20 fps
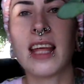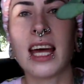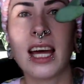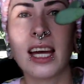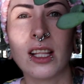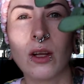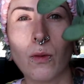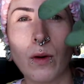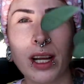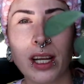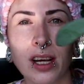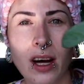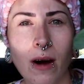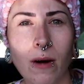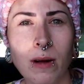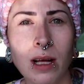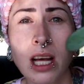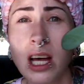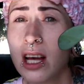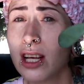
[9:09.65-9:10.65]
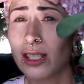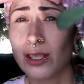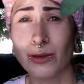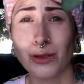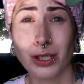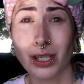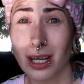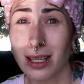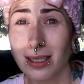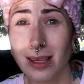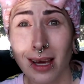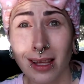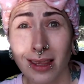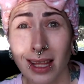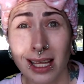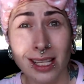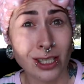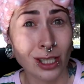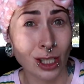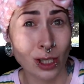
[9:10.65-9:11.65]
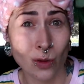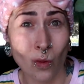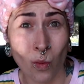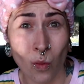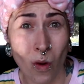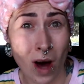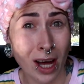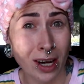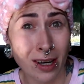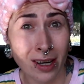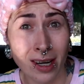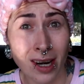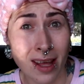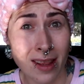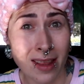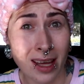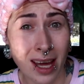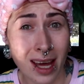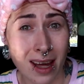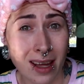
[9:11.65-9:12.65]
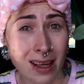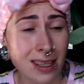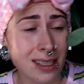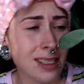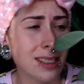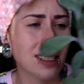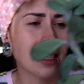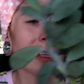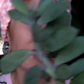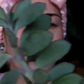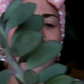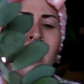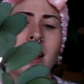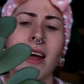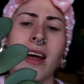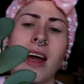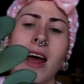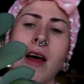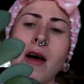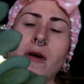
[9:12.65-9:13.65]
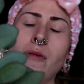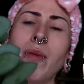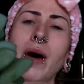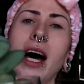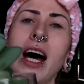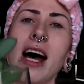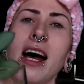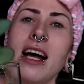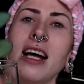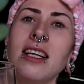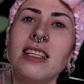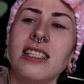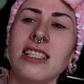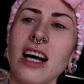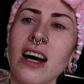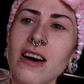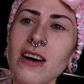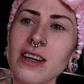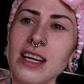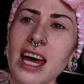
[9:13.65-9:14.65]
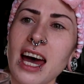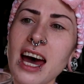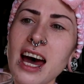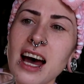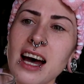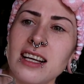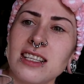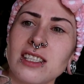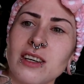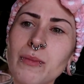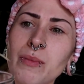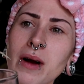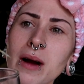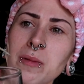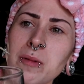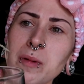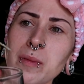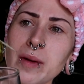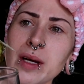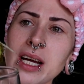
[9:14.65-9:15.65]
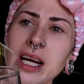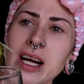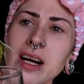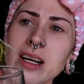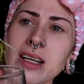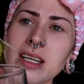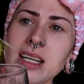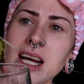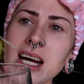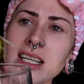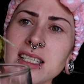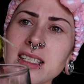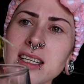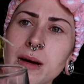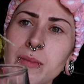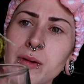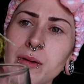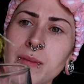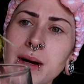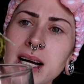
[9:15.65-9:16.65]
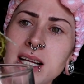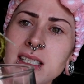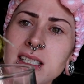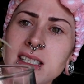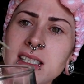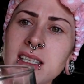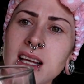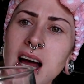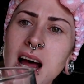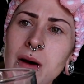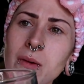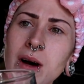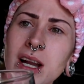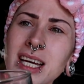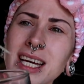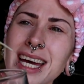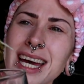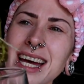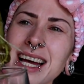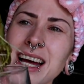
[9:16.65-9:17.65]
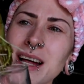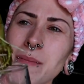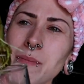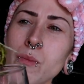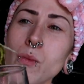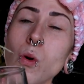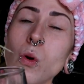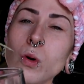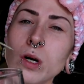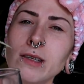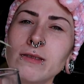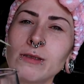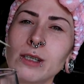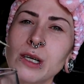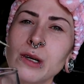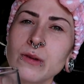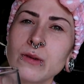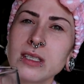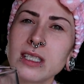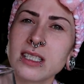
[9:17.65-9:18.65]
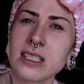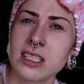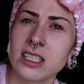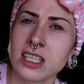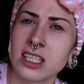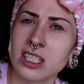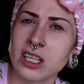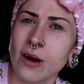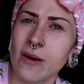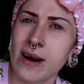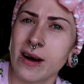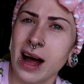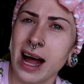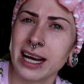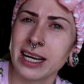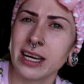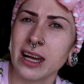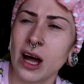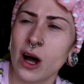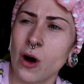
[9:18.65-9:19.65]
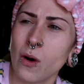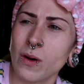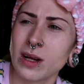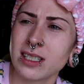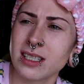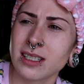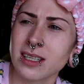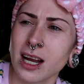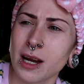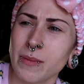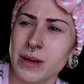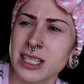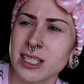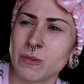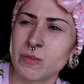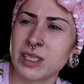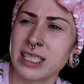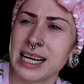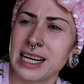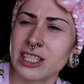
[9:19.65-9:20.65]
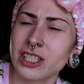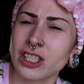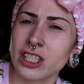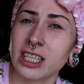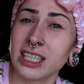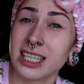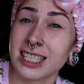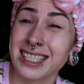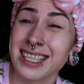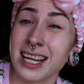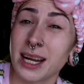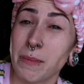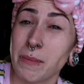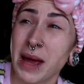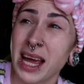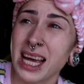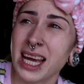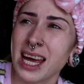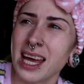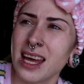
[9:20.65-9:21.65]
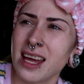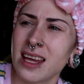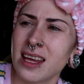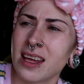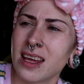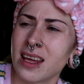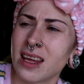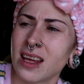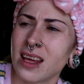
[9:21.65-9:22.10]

thing in the window. So just like this, just water, nothing else. But so yeah, so probably here in the next couple months, I wanna get uh, more roots just so I know it's gonna be substantial and it's gonna make it.